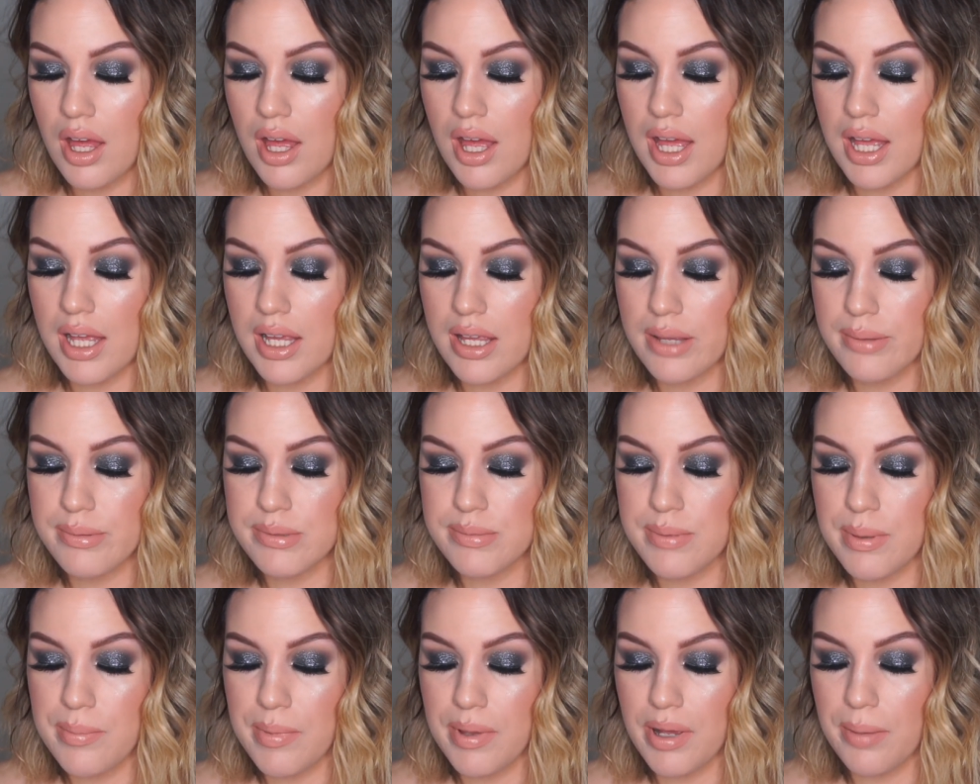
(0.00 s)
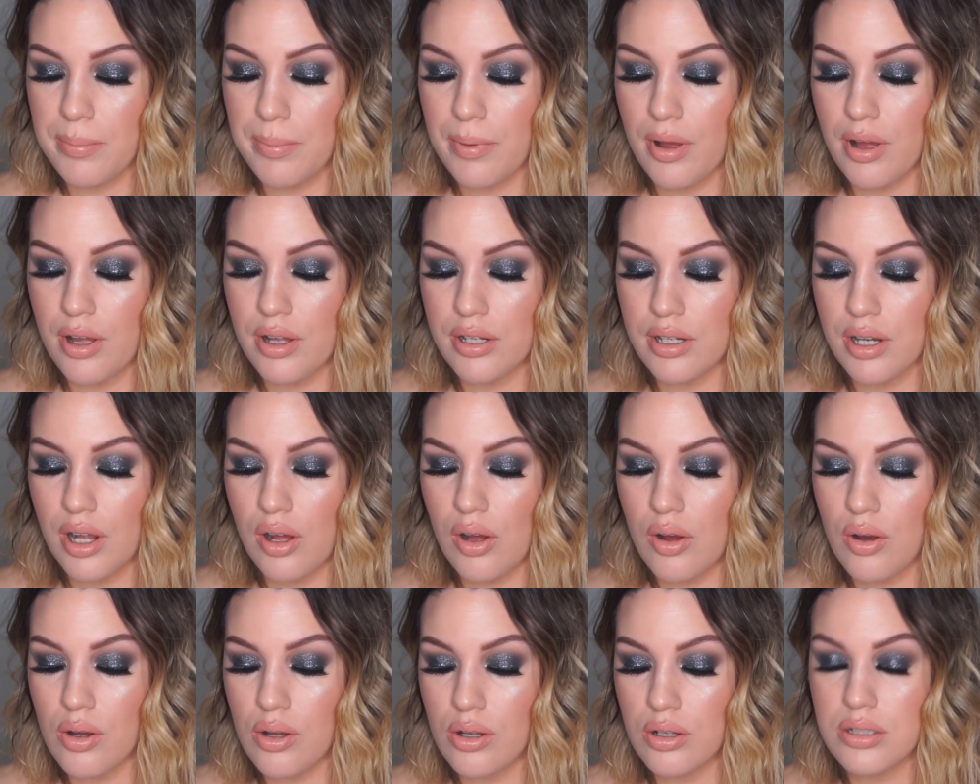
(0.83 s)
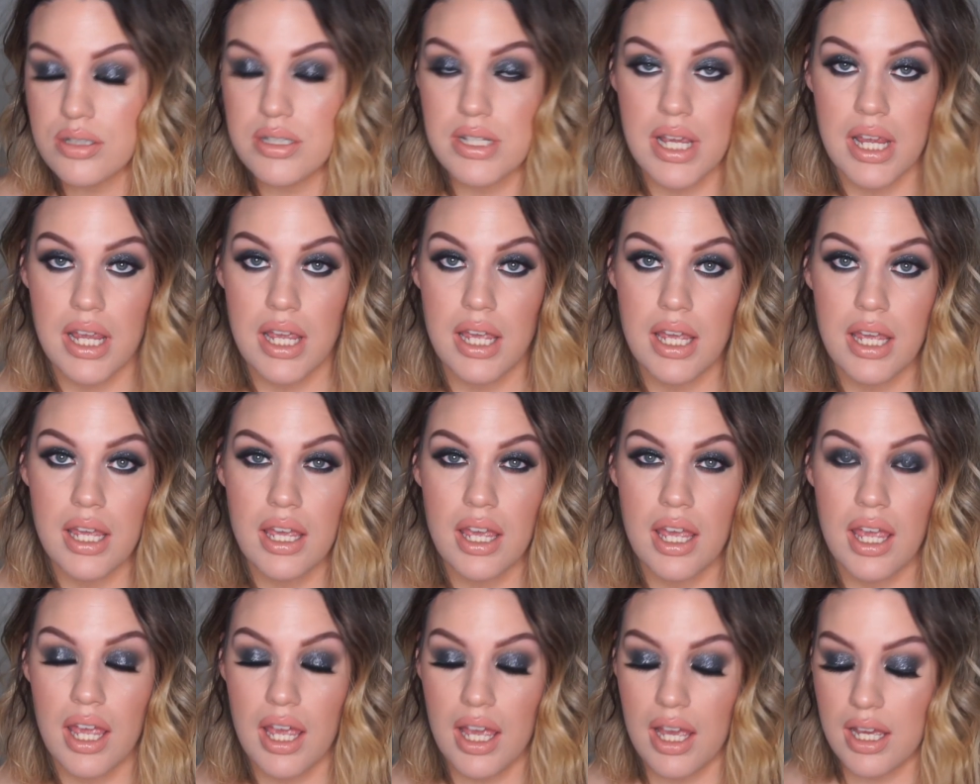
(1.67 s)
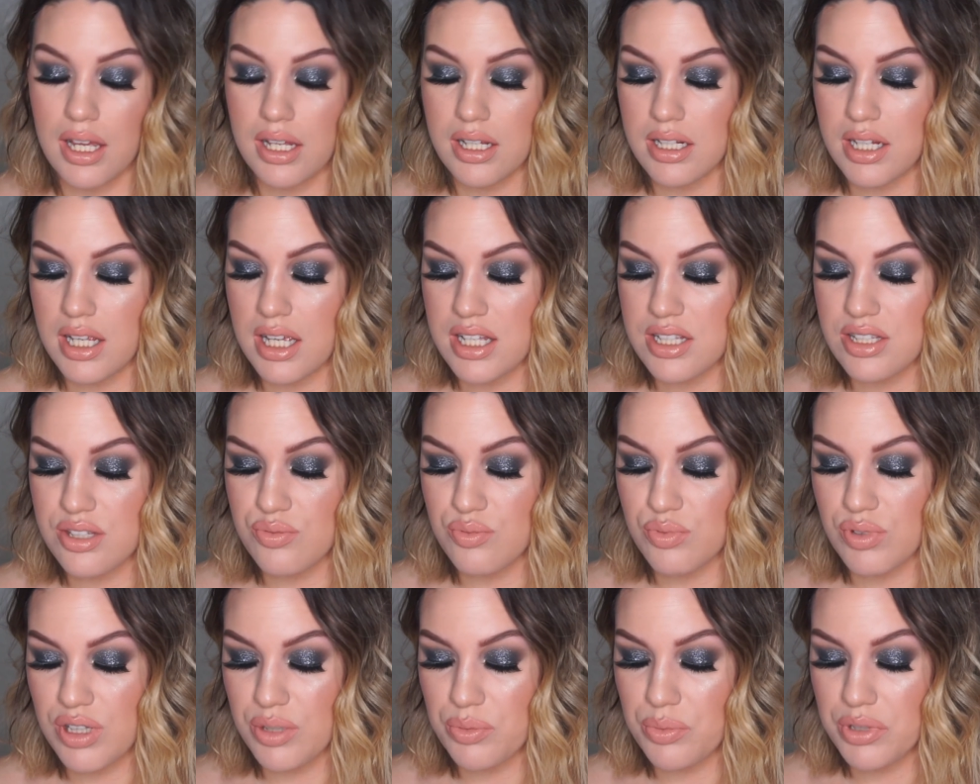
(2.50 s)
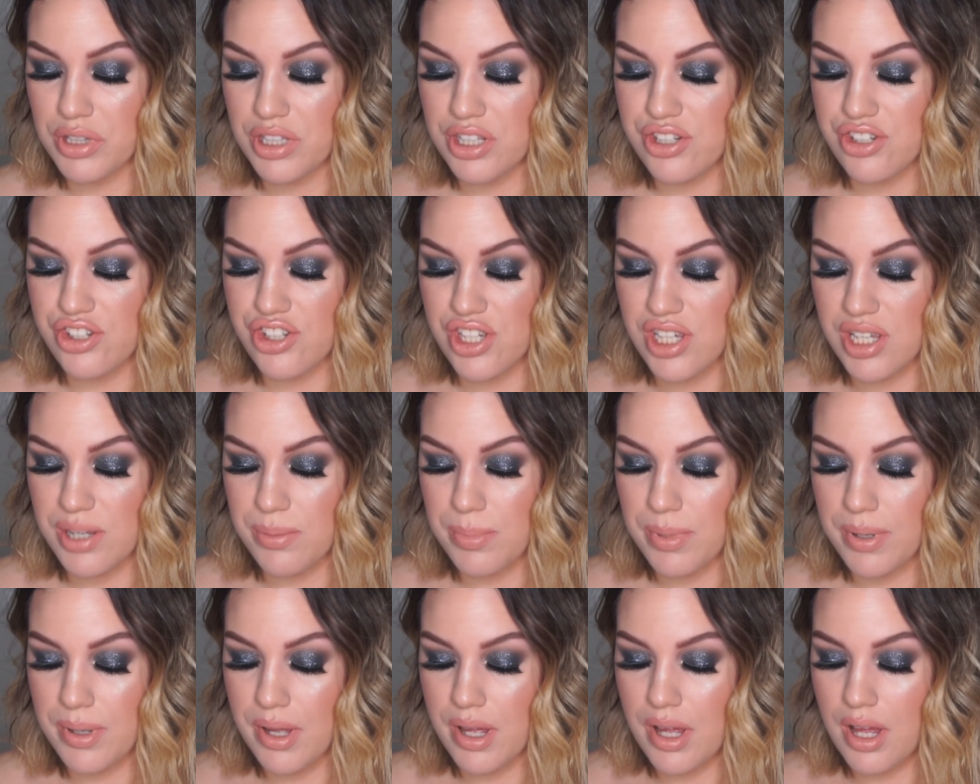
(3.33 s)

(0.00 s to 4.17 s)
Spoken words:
It keeps my makeup on all day, and it's really, really cheap.